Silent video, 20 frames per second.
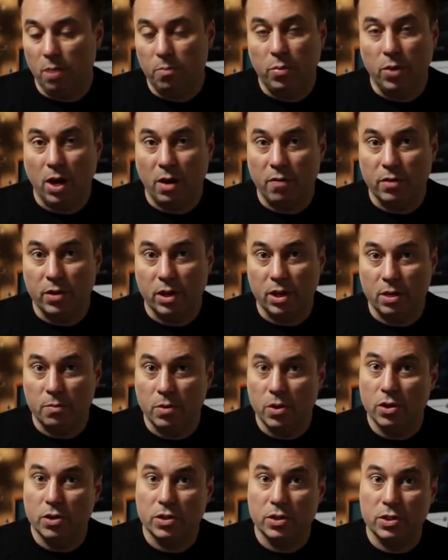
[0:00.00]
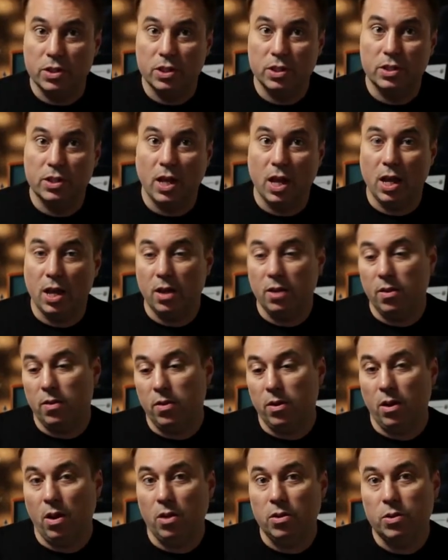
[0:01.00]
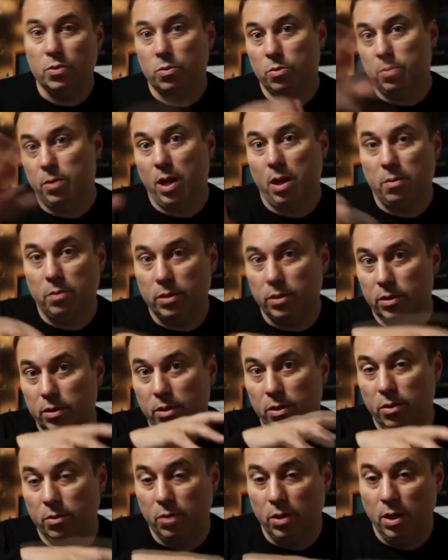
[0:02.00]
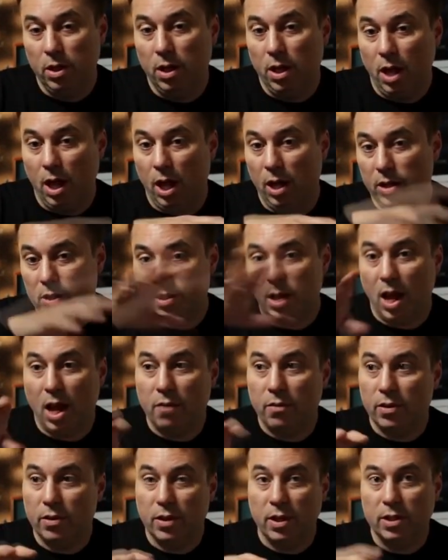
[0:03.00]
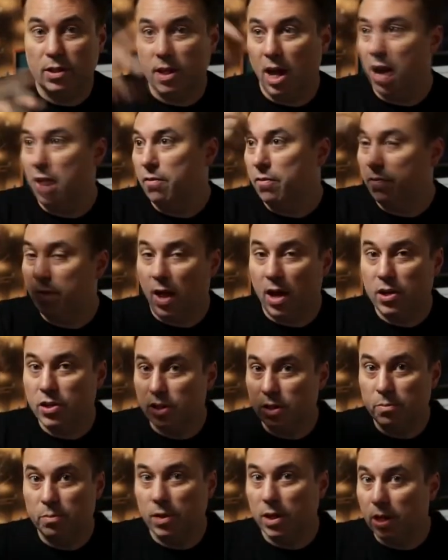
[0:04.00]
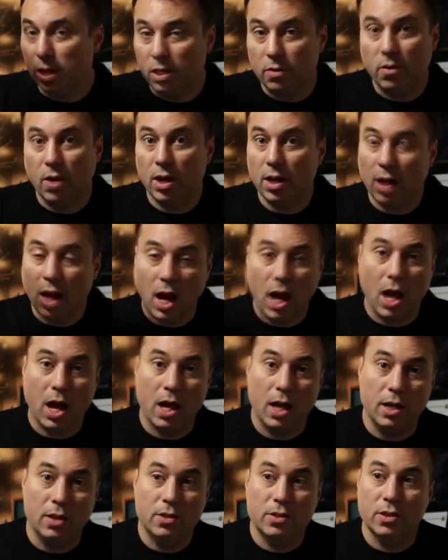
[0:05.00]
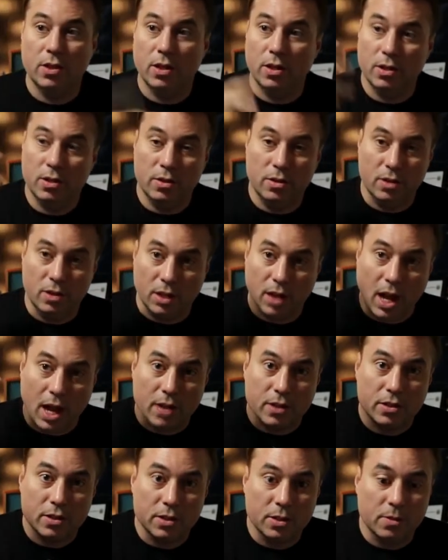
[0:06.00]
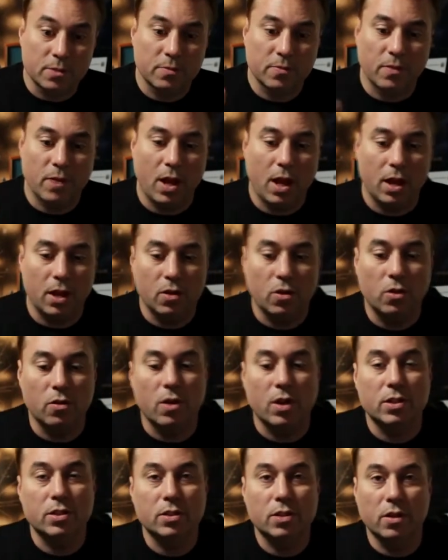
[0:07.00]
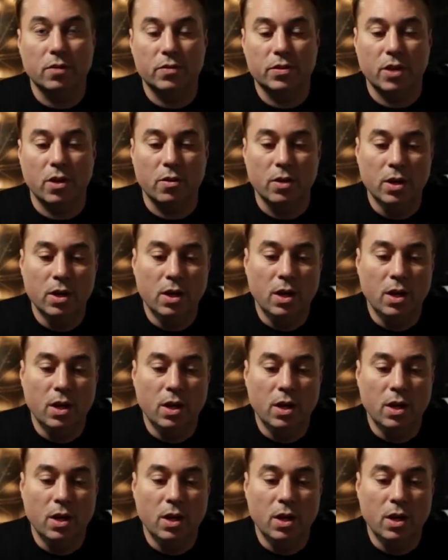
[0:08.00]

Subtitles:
put everything in an emergency state, and then the Ghost would be able to set everything to have flashing, blinking red lights and klaxons flying and all the rest of stuff.